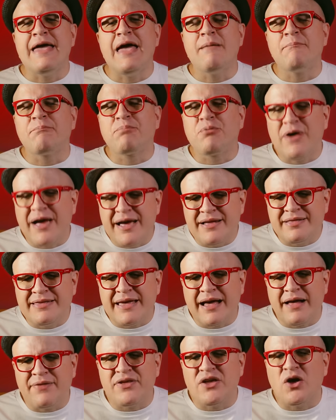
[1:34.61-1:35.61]
and break
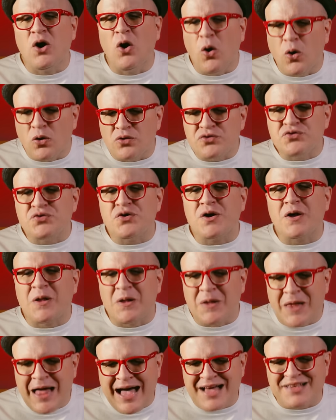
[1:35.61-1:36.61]
down the ultra
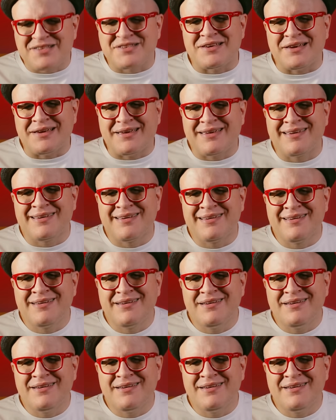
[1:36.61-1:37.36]
classic,